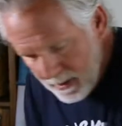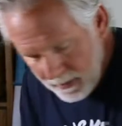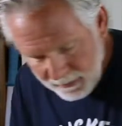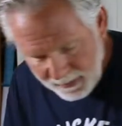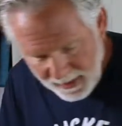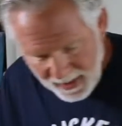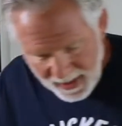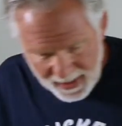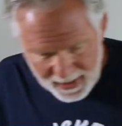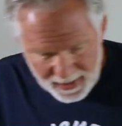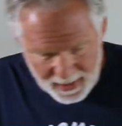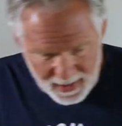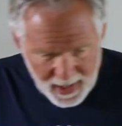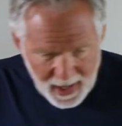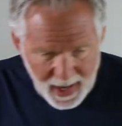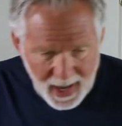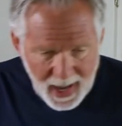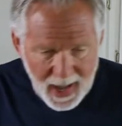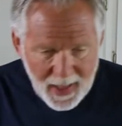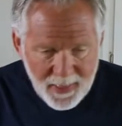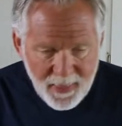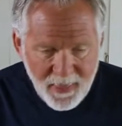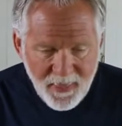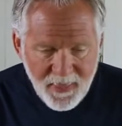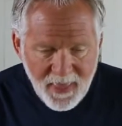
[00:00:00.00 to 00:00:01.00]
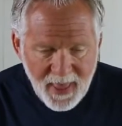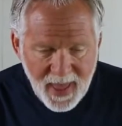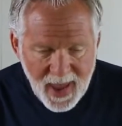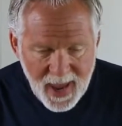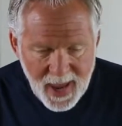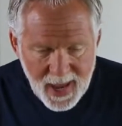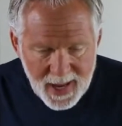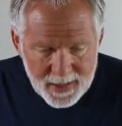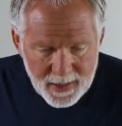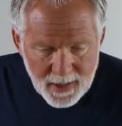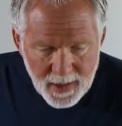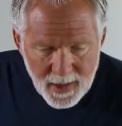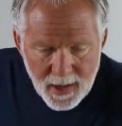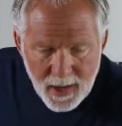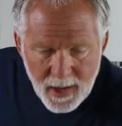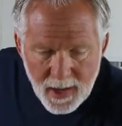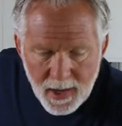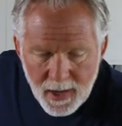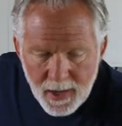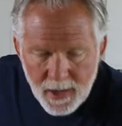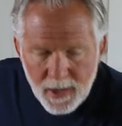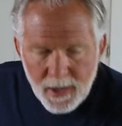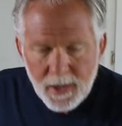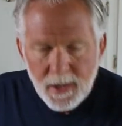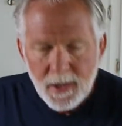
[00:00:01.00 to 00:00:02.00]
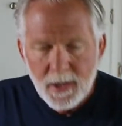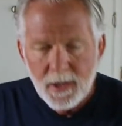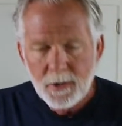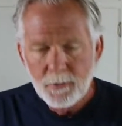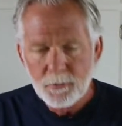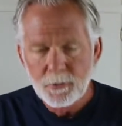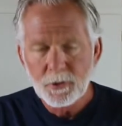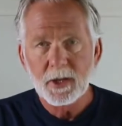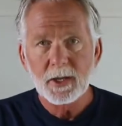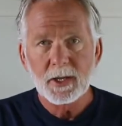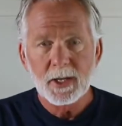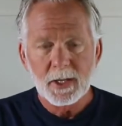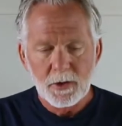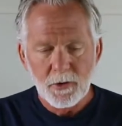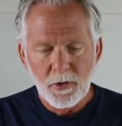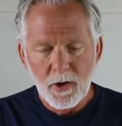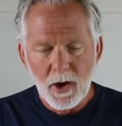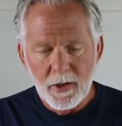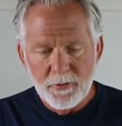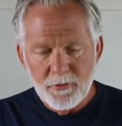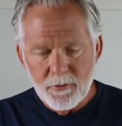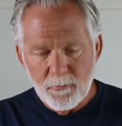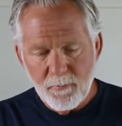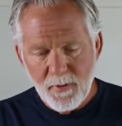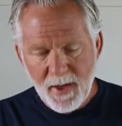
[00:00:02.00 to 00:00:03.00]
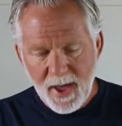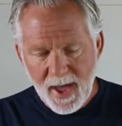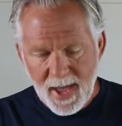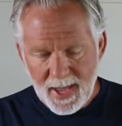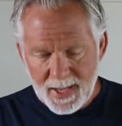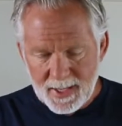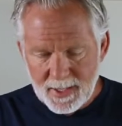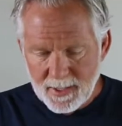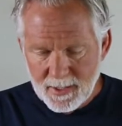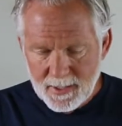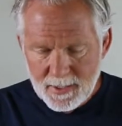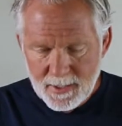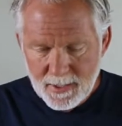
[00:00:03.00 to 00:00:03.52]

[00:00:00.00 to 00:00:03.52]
okay? And then we're going to get our other bag,